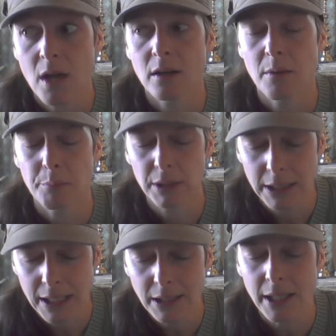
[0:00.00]

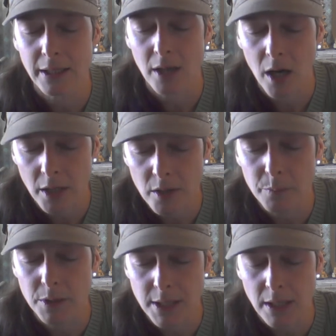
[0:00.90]
completely and
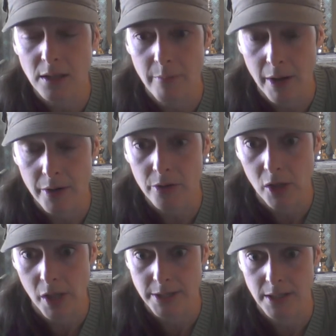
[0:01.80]
100% come out of the
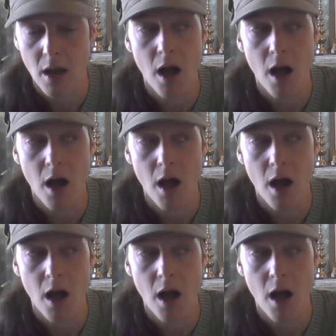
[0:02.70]
closet